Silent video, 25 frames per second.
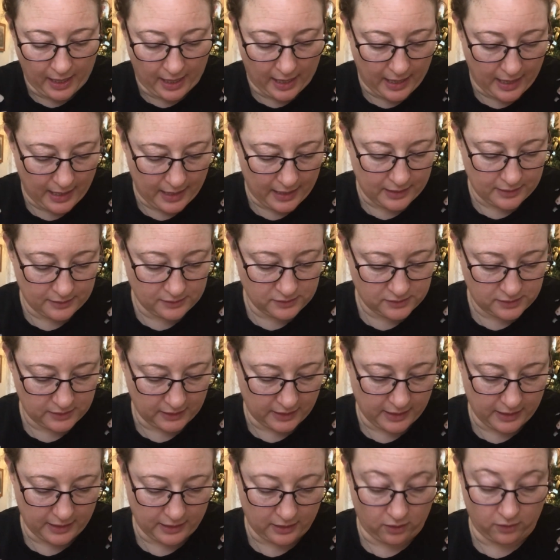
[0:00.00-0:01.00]
And
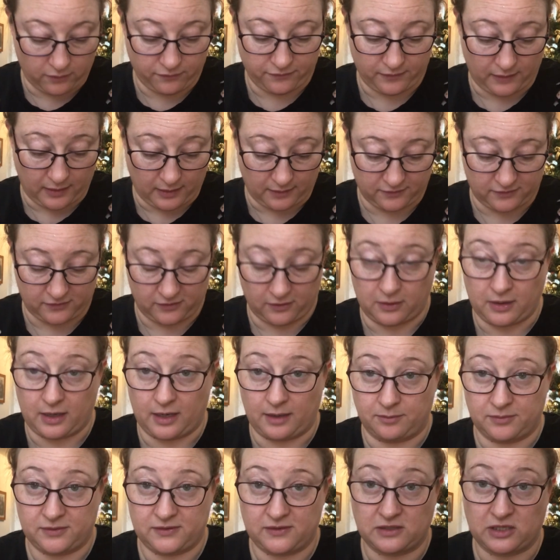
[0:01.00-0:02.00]
as the
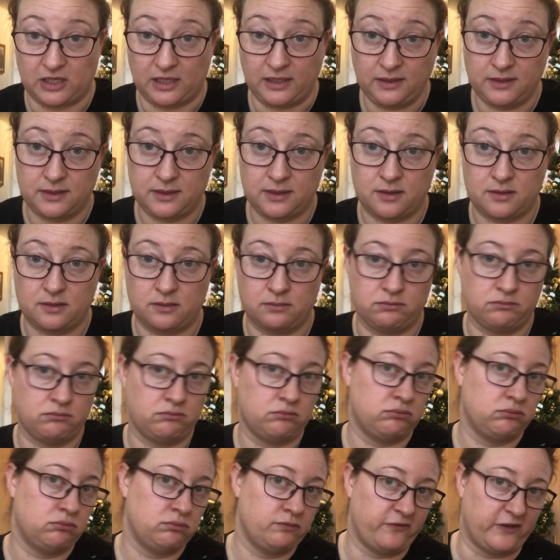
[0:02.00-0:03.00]
name suggests,
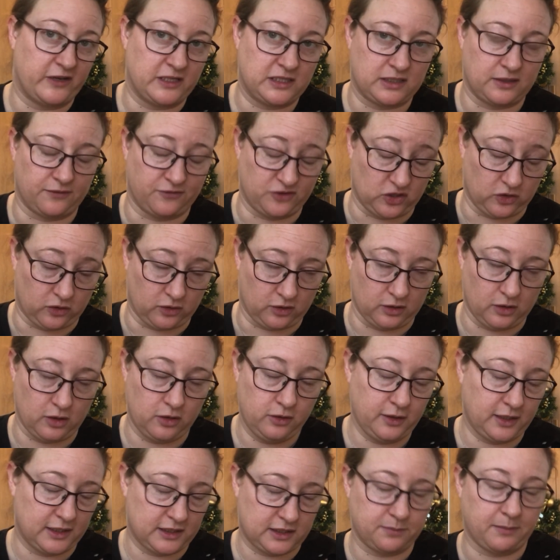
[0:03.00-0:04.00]
festive sock
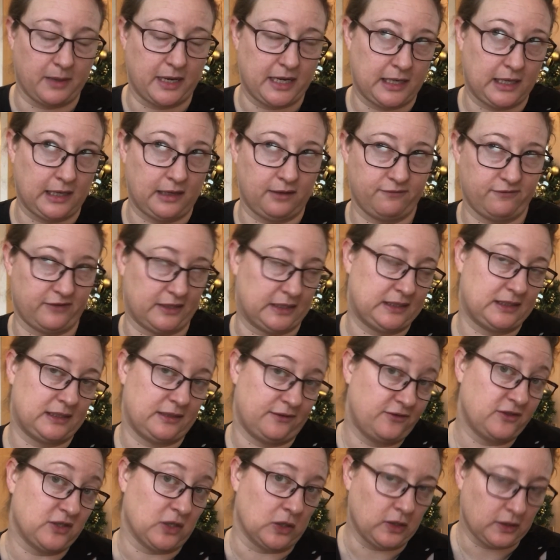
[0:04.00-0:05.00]
along. It's making
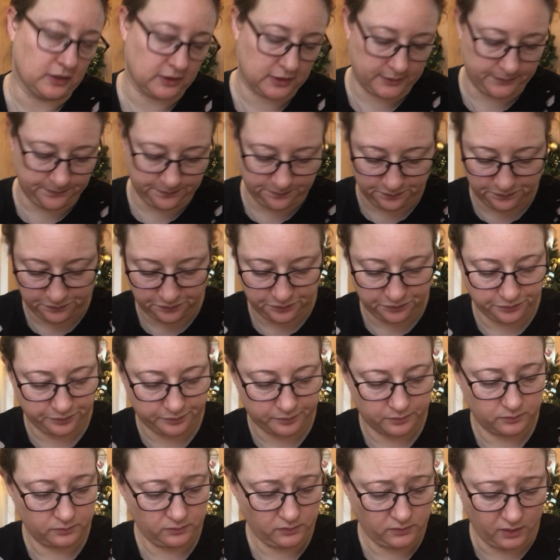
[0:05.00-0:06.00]
festive socks.
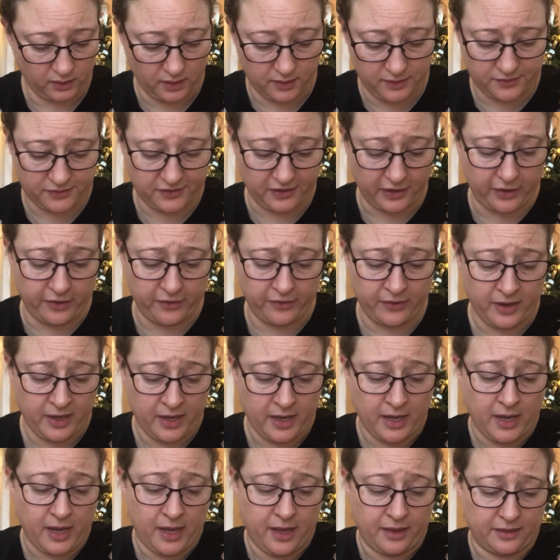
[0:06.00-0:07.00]
So
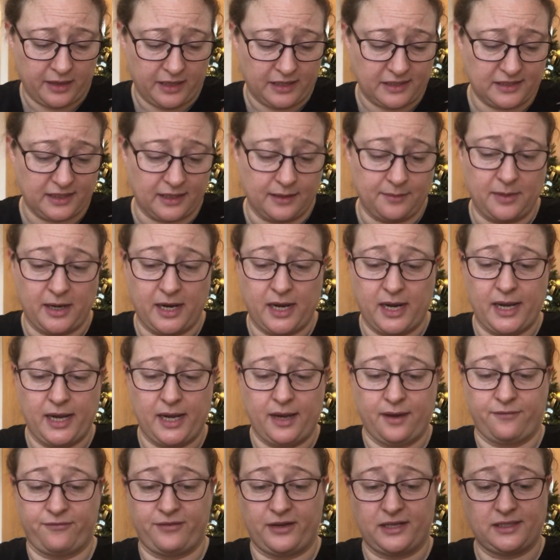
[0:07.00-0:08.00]
these are
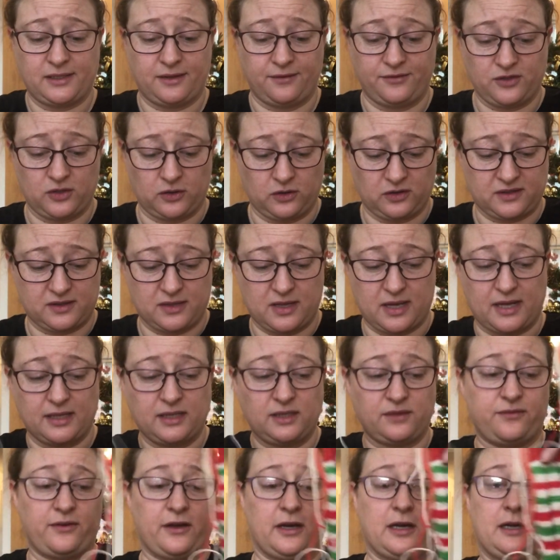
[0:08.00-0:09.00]
my festive socks
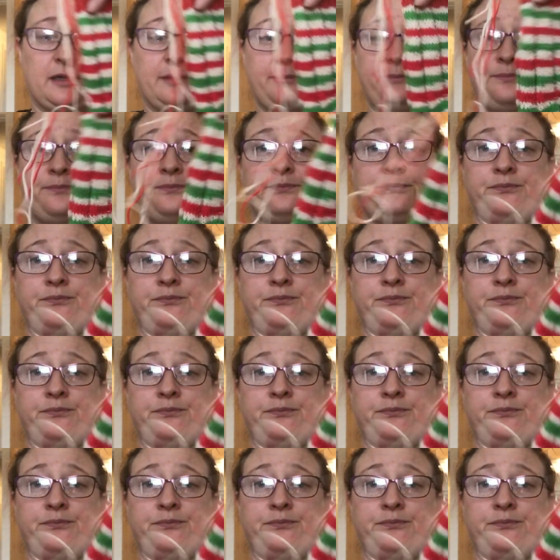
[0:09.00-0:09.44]
thus far.